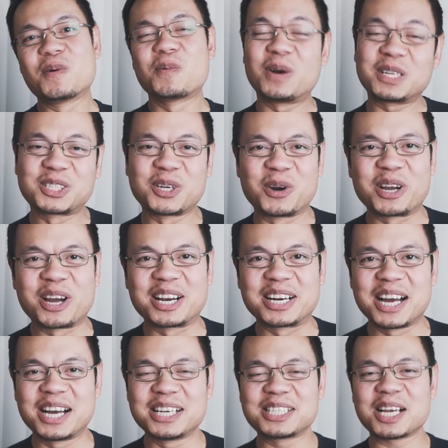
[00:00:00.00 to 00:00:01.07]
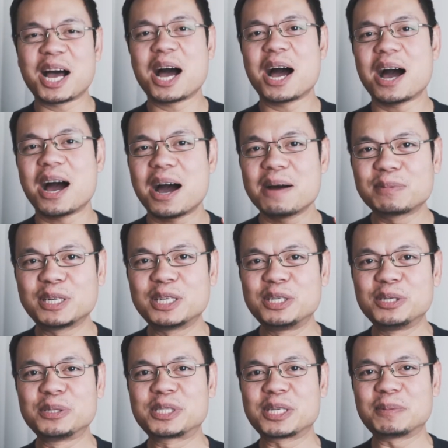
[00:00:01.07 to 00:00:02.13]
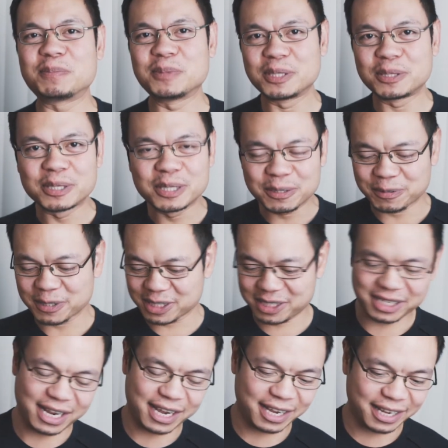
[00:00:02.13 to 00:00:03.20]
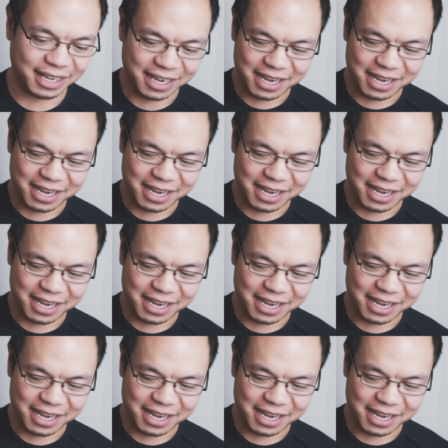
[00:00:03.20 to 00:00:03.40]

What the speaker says: What's going on, guys? I'm gonna do something a little different today,